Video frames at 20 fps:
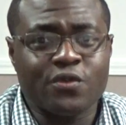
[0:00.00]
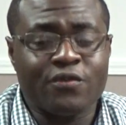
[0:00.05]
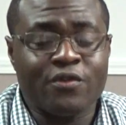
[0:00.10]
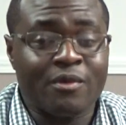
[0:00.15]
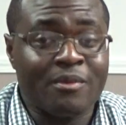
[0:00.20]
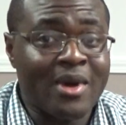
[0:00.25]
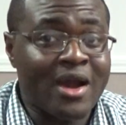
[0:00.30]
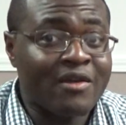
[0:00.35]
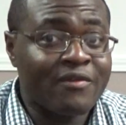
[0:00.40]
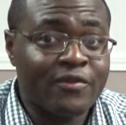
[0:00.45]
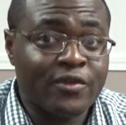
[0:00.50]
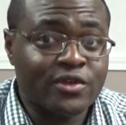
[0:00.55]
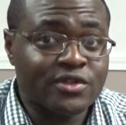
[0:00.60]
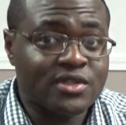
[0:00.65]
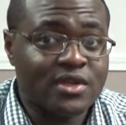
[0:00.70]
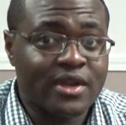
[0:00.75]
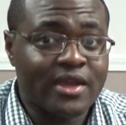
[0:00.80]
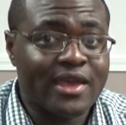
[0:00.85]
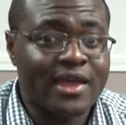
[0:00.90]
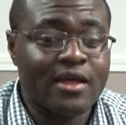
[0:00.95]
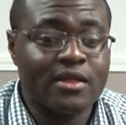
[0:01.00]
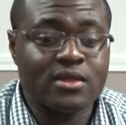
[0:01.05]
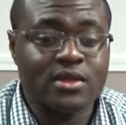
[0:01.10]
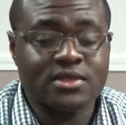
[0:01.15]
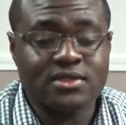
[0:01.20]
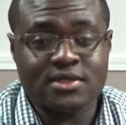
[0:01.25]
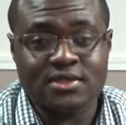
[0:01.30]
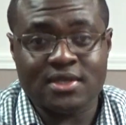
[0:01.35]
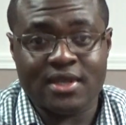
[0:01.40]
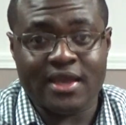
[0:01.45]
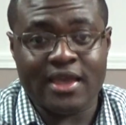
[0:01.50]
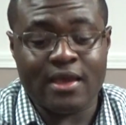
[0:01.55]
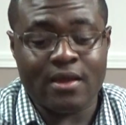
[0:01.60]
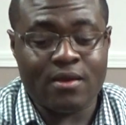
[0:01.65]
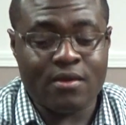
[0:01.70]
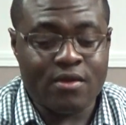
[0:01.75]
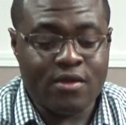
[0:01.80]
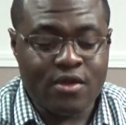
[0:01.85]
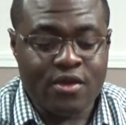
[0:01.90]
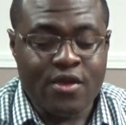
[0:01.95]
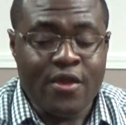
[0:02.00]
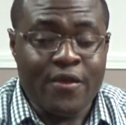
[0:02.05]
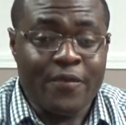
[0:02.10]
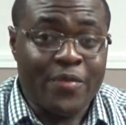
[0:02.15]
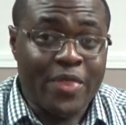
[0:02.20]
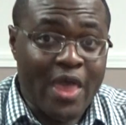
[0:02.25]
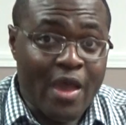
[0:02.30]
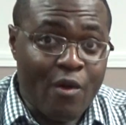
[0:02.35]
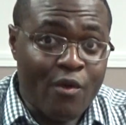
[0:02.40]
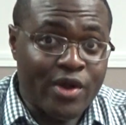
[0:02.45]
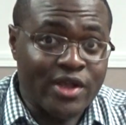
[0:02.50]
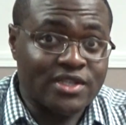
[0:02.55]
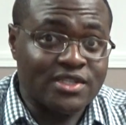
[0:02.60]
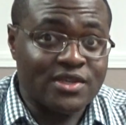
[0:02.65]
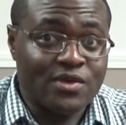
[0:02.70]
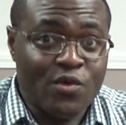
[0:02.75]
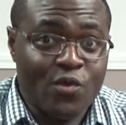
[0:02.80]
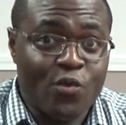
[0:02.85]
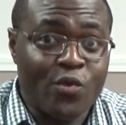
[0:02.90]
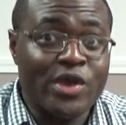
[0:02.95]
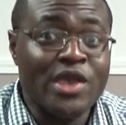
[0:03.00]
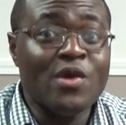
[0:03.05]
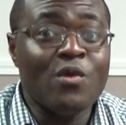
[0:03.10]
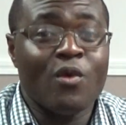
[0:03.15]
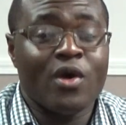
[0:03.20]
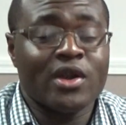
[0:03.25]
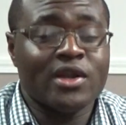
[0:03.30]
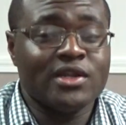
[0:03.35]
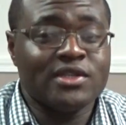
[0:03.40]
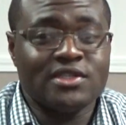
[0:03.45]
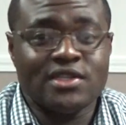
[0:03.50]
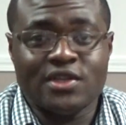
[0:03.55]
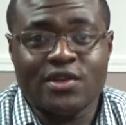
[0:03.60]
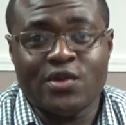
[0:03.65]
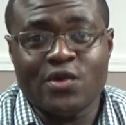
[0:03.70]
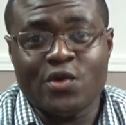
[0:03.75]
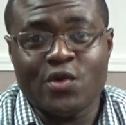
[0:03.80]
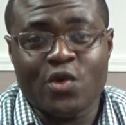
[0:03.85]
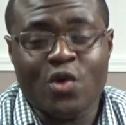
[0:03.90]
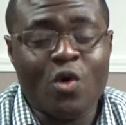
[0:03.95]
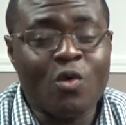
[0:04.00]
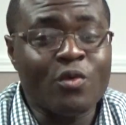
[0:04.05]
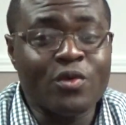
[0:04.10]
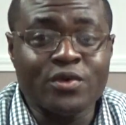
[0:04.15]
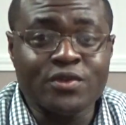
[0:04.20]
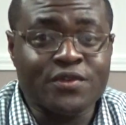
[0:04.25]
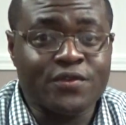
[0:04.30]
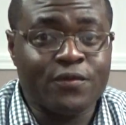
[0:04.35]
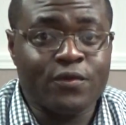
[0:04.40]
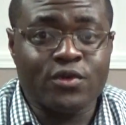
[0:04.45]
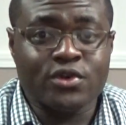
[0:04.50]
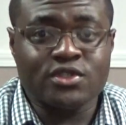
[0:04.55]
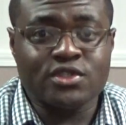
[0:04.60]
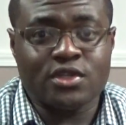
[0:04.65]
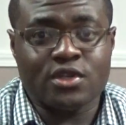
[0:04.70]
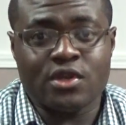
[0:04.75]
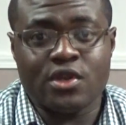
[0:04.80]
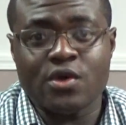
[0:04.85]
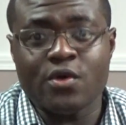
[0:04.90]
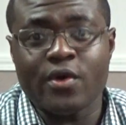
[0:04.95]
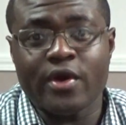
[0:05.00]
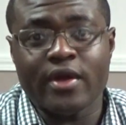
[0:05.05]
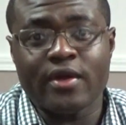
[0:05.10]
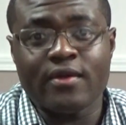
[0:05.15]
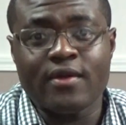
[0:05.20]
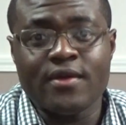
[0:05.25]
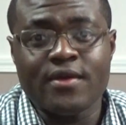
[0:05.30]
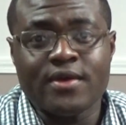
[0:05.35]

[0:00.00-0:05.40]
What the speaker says: From my first account, this is an account that which we wanted to do. No one's forced to do it.